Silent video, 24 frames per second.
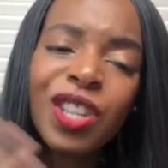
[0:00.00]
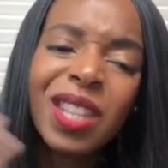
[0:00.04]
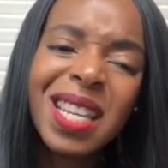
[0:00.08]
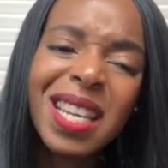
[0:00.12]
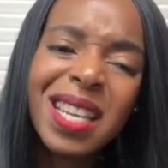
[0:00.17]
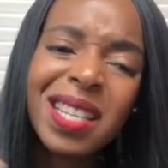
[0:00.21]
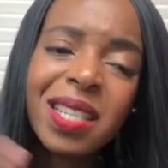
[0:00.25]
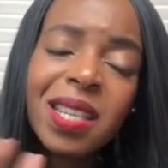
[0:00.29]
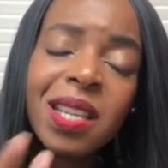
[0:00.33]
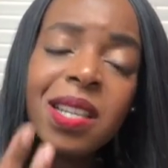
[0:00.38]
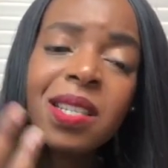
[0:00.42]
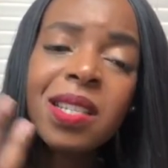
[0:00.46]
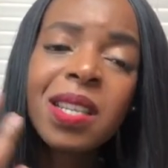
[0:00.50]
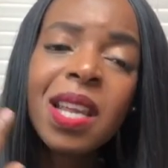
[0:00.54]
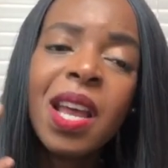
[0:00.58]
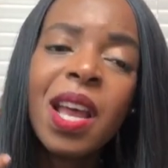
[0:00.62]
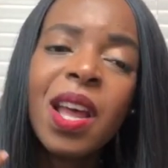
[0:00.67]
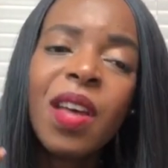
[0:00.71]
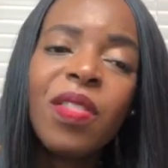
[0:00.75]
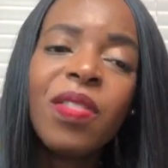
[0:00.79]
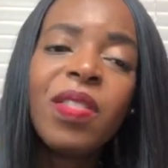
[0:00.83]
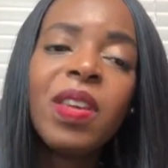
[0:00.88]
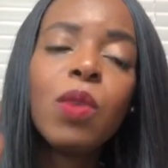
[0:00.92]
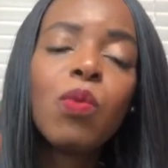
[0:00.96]
This is
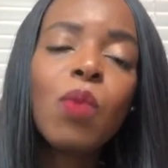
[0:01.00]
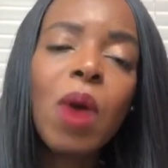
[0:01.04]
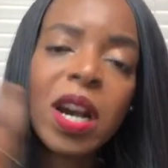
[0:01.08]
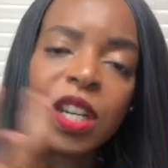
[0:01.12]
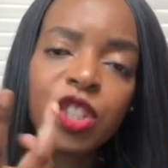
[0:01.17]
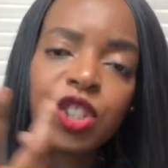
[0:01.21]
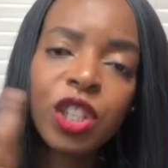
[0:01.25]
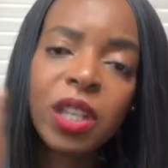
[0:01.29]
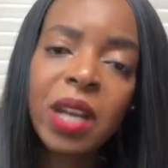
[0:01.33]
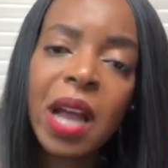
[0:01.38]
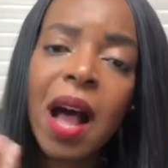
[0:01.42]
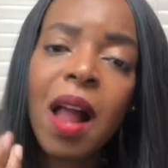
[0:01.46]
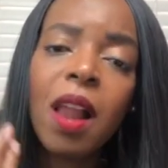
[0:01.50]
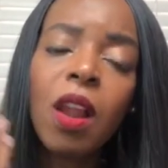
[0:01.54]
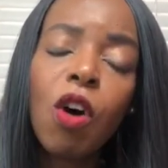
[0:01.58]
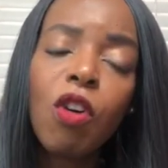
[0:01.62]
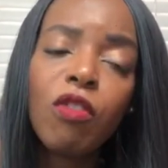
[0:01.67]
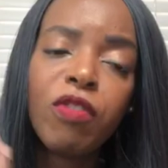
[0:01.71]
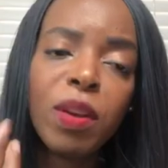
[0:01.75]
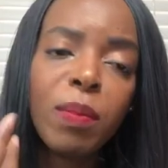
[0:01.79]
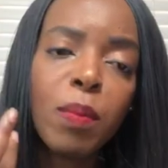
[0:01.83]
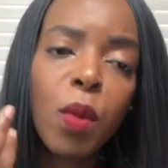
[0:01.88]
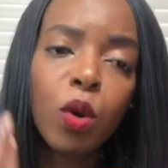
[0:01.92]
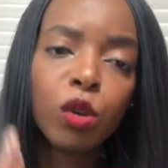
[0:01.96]
the rationale of
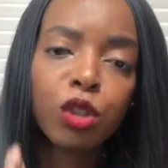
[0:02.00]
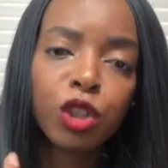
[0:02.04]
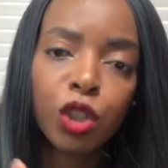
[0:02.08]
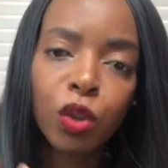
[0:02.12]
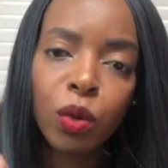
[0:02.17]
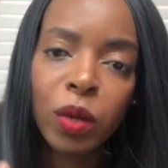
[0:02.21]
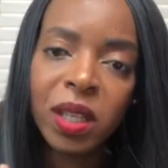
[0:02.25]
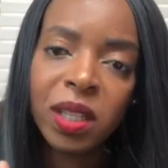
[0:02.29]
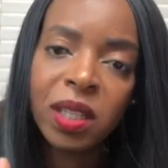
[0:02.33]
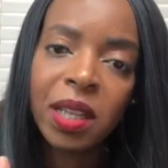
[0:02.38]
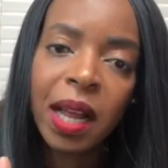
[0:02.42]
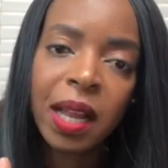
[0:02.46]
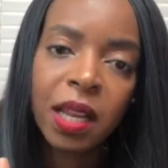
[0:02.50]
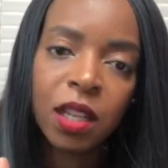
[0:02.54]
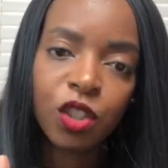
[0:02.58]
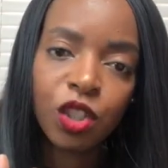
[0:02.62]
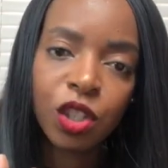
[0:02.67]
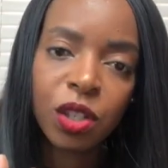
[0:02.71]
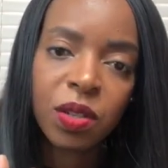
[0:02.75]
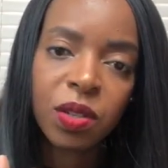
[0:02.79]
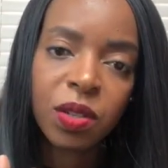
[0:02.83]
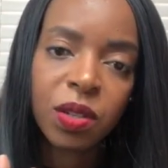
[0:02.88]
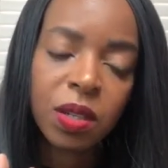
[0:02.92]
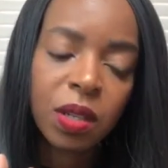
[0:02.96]
emotional
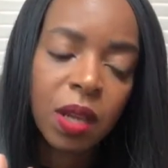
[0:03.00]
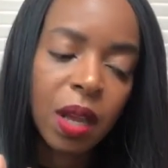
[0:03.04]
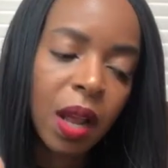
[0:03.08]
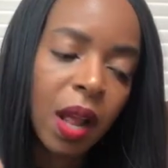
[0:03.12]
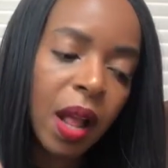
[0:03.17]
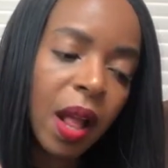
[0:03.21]
intelligence.